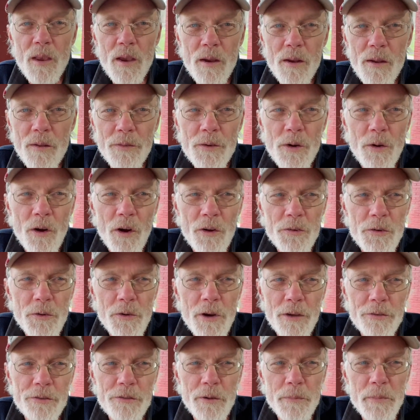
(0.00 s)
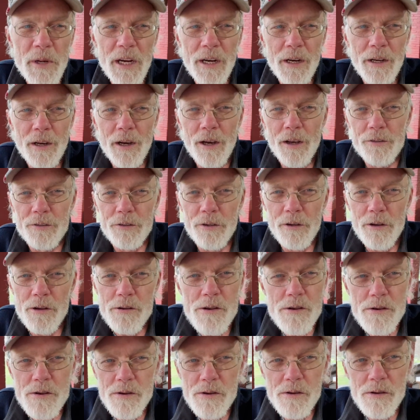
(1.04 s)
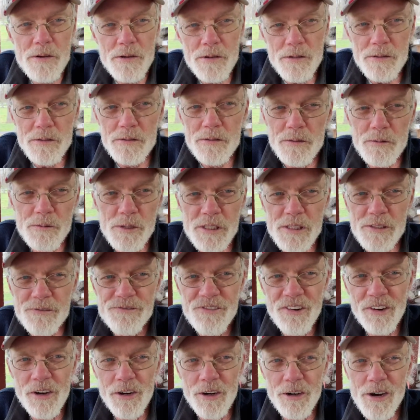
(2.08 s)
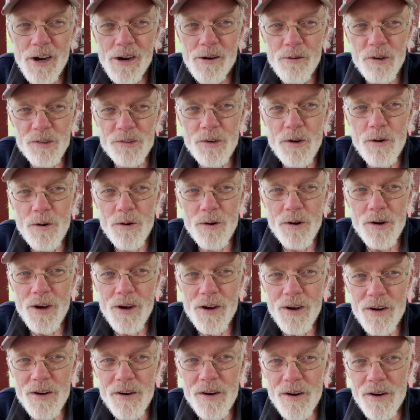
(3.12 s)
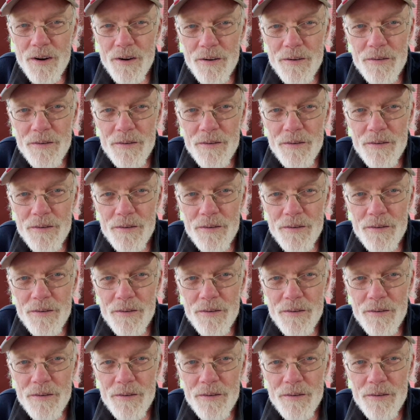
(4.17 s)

They're underestimating us. We can figure out what's going on here.